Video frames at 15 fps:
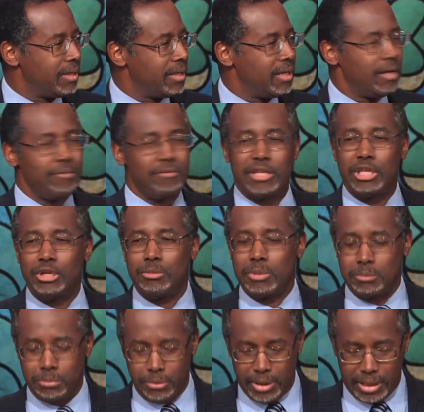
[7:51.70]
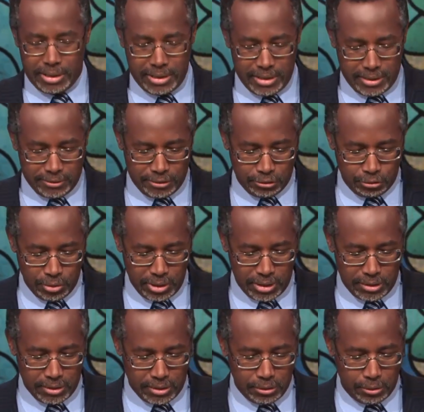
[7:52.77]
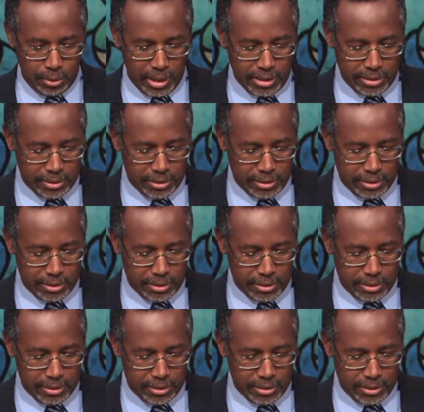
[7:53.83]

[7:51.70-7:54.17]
of the human brain is. It's really quite